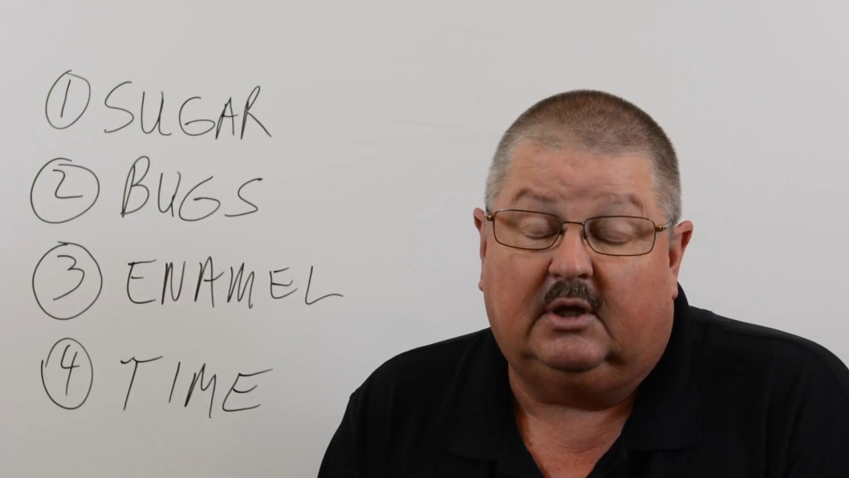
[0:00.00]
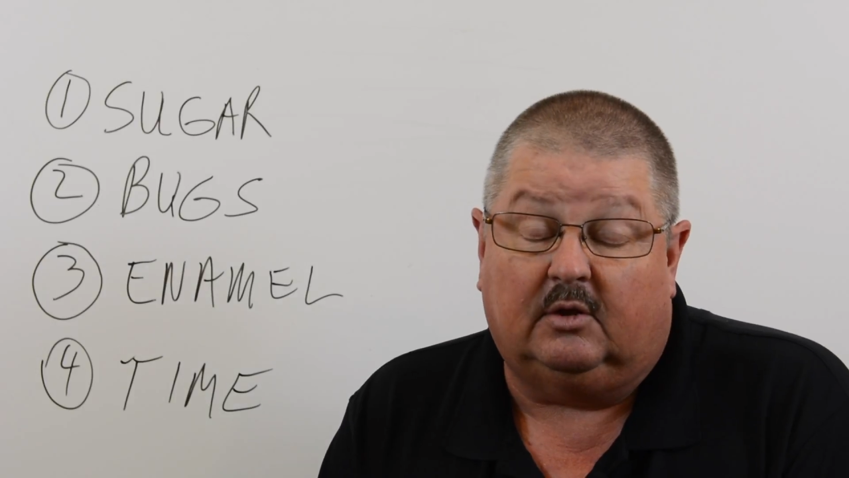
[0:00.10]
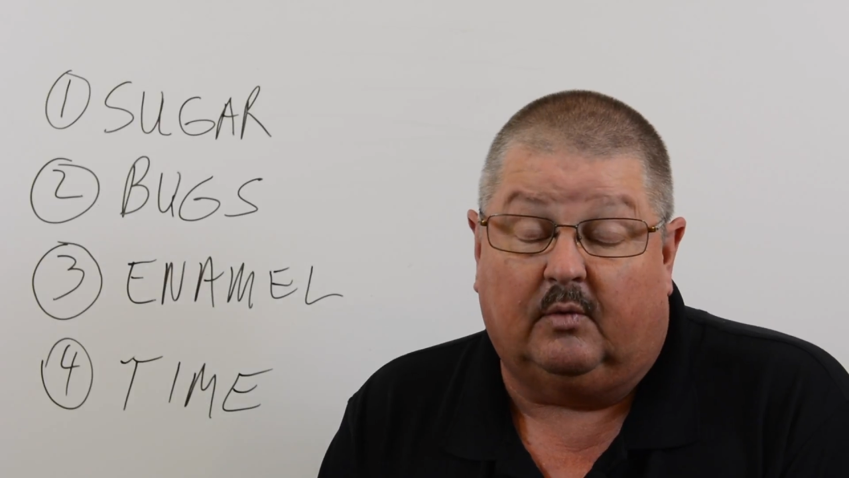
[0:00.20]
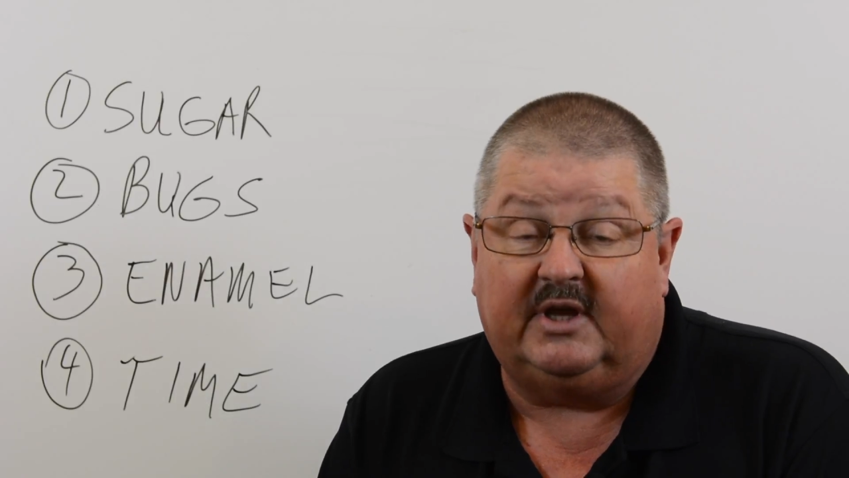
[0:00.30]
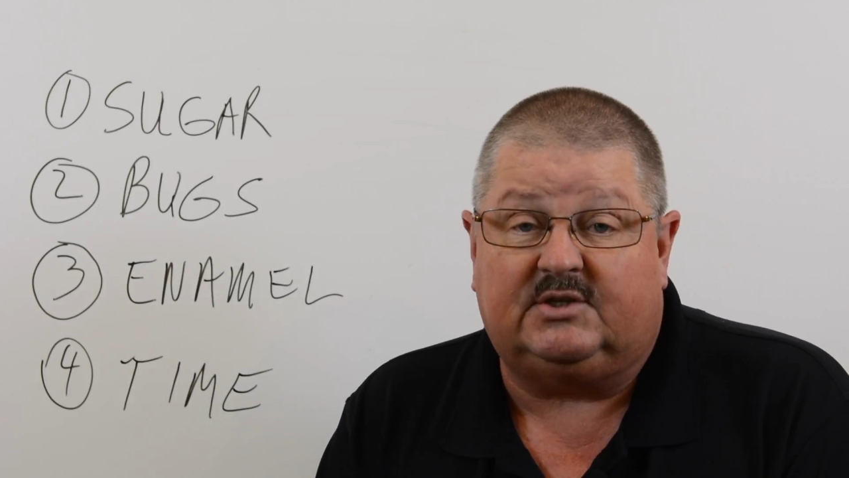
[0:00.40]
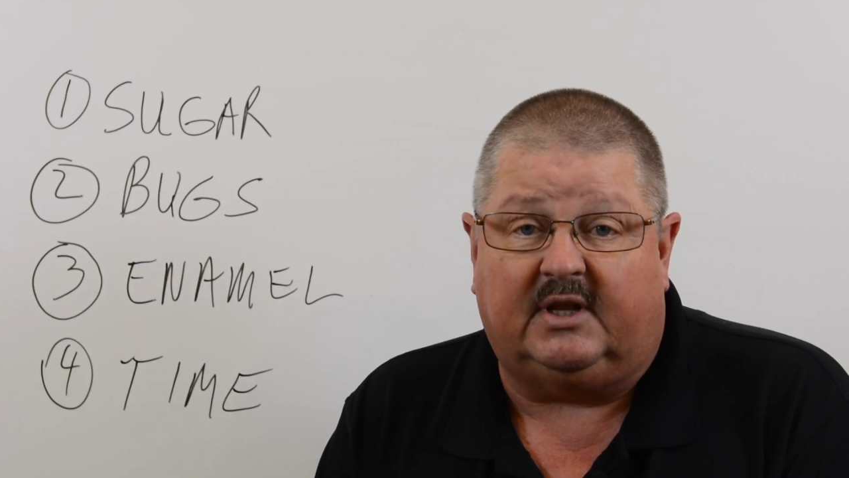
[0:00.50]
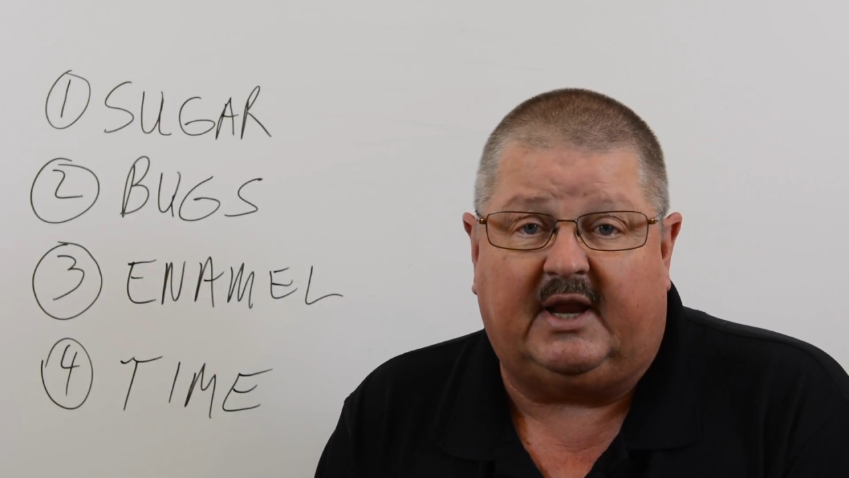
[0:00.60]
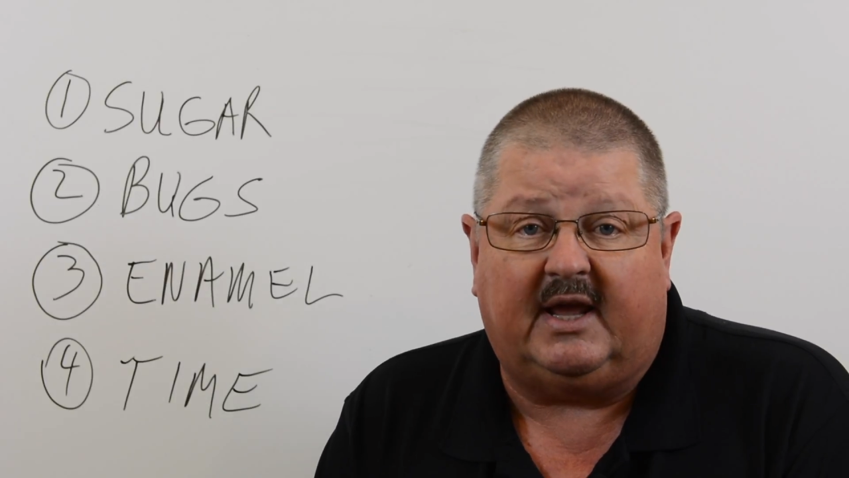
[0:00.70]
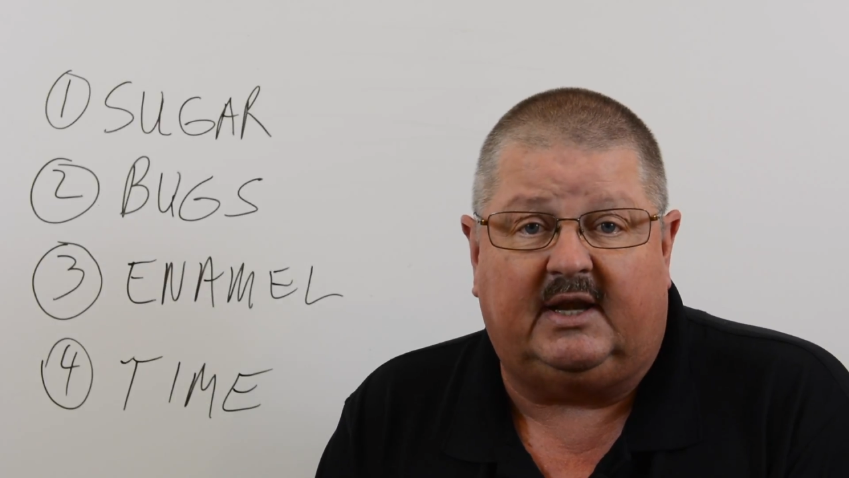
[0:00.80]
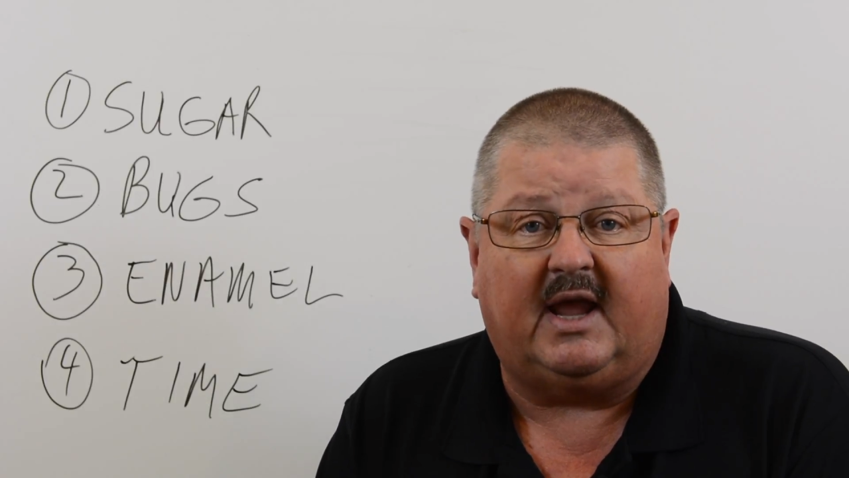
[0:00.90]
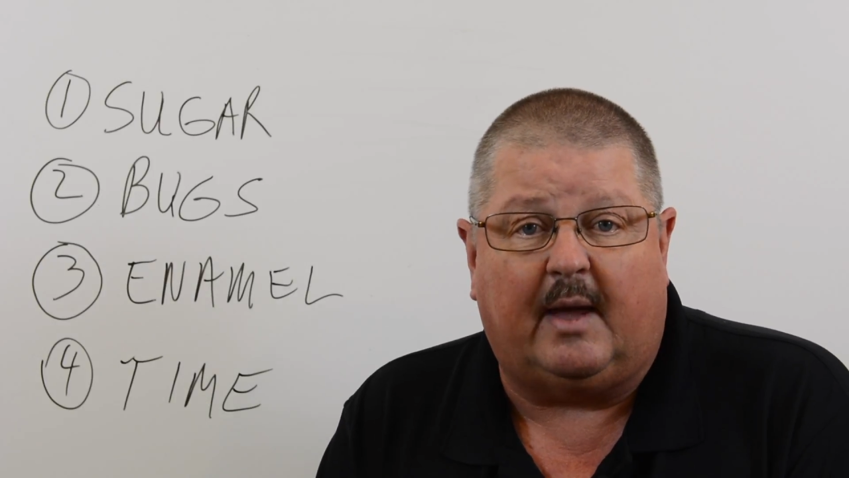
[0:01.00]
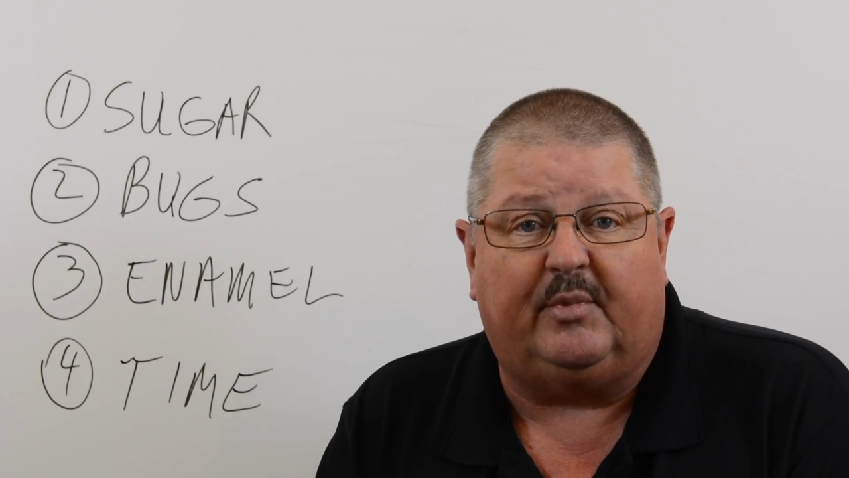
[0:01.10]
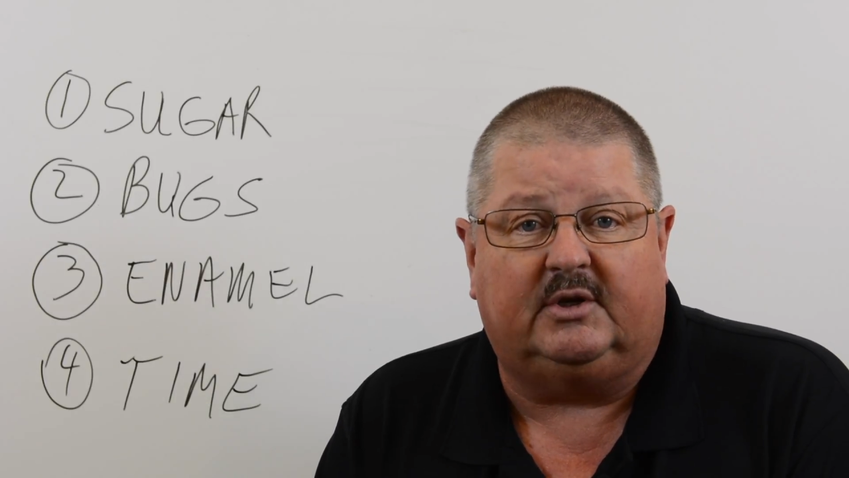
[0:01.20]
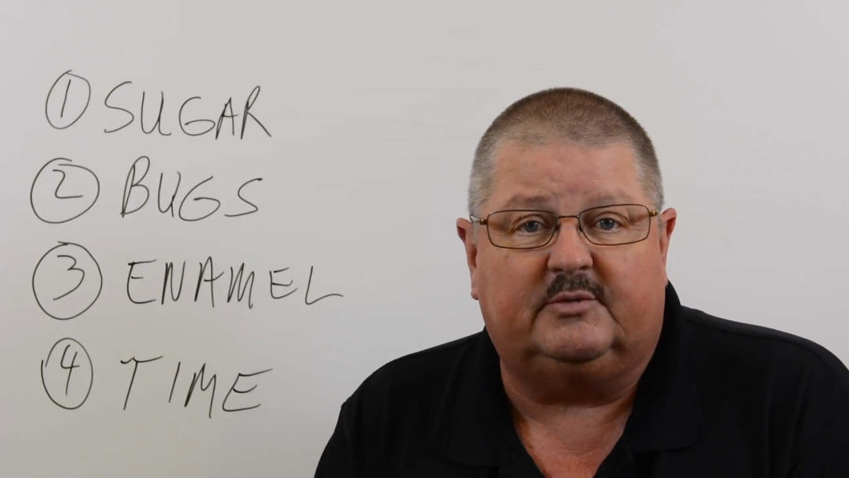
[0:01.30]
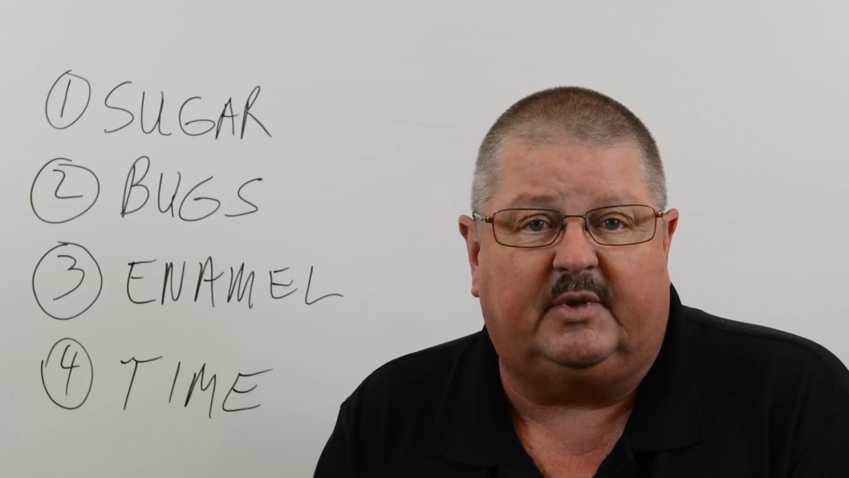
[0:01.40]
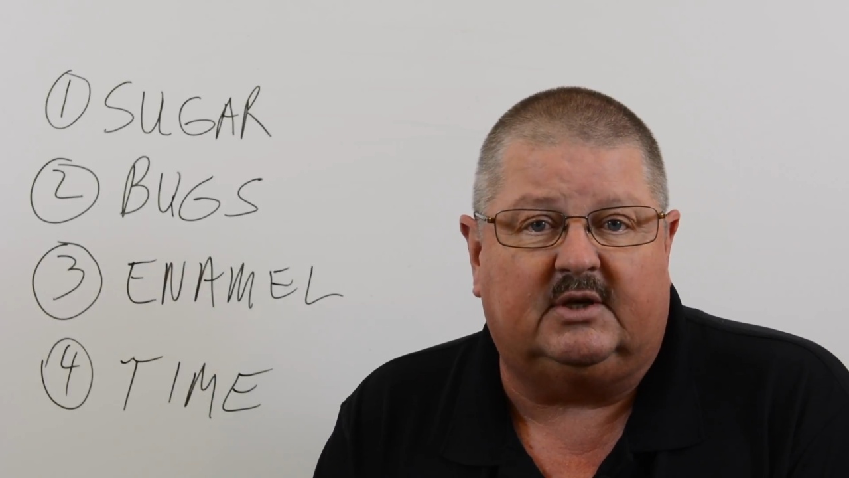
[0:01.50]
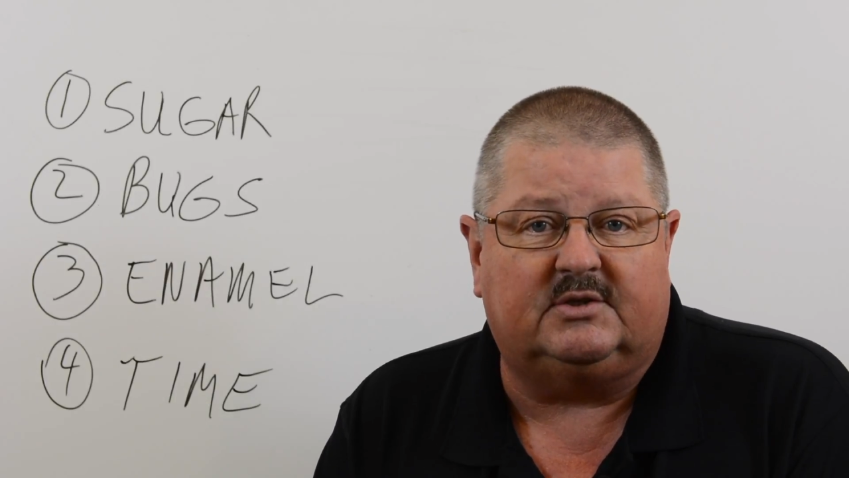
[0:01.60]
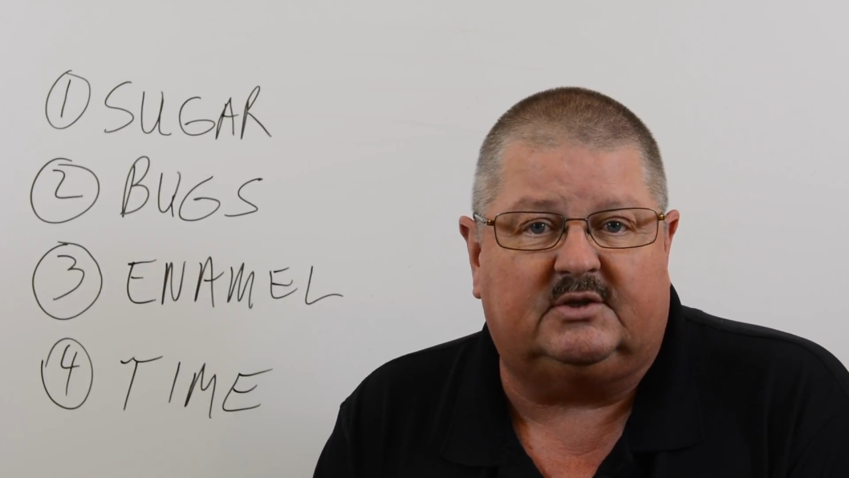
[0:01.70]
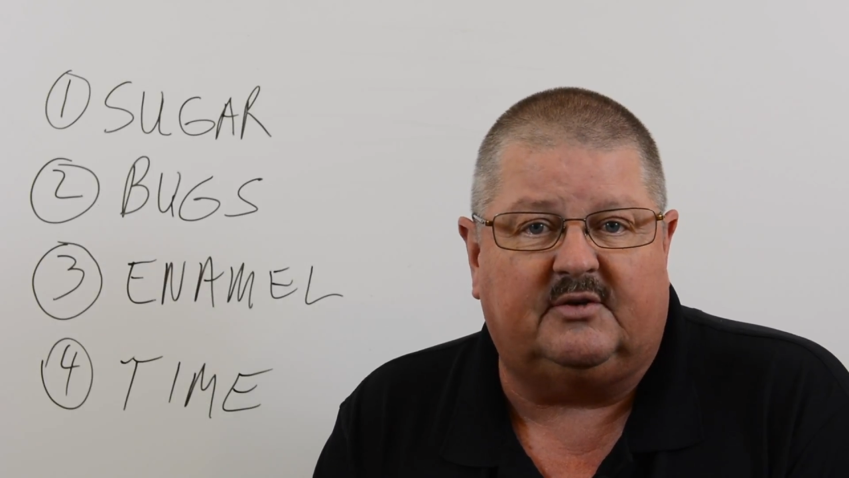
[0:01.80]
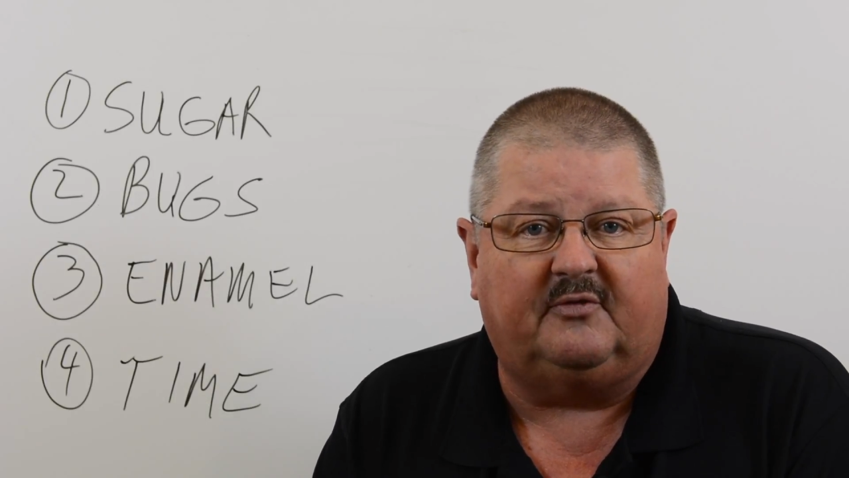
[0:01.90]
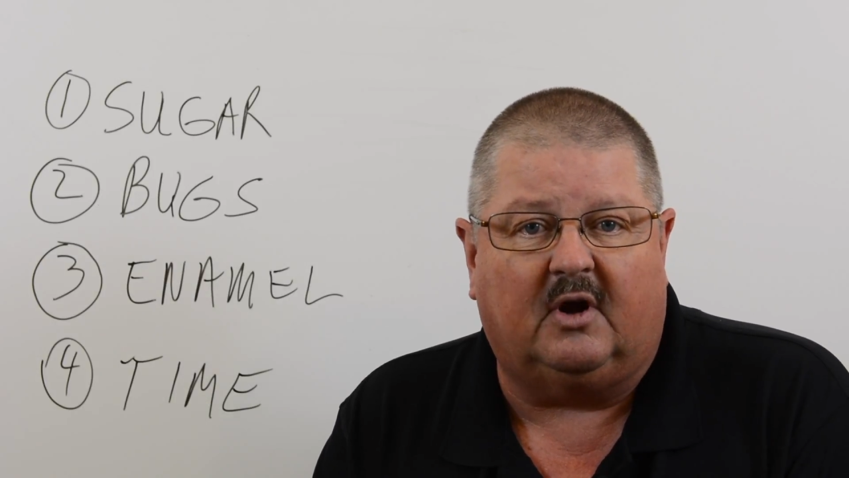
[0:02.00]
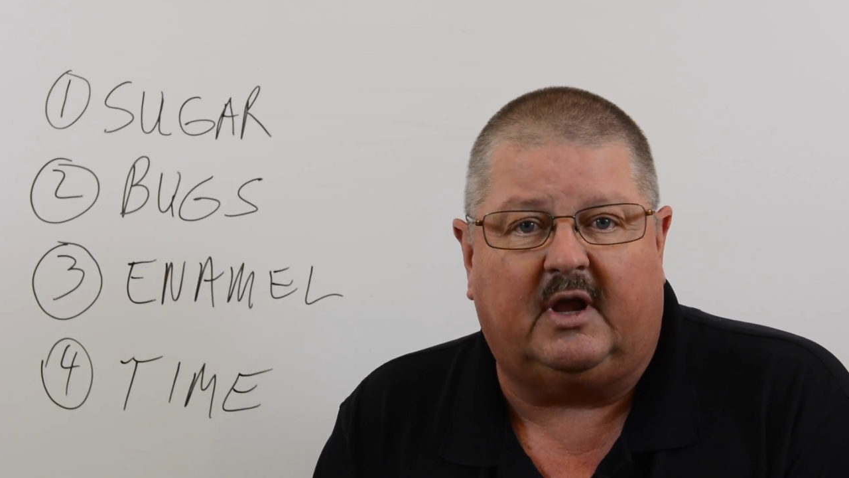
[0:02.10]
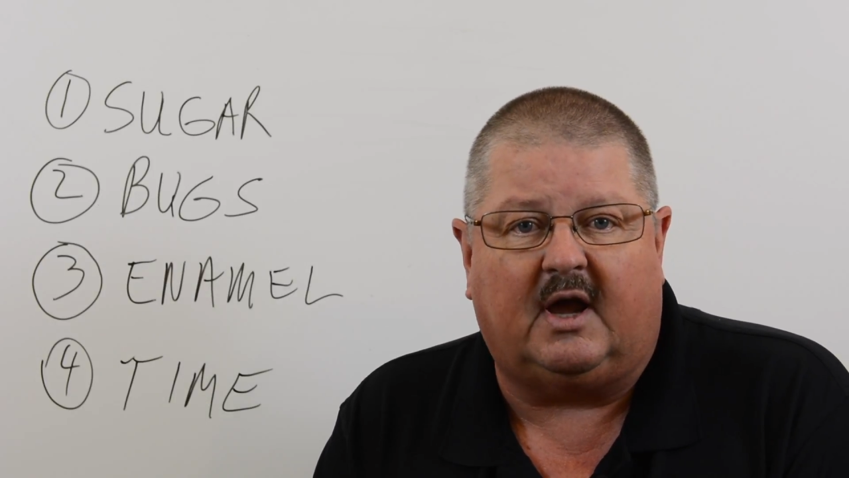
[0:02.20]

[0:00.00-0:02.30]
And the reason it hadn't happened is because it's a very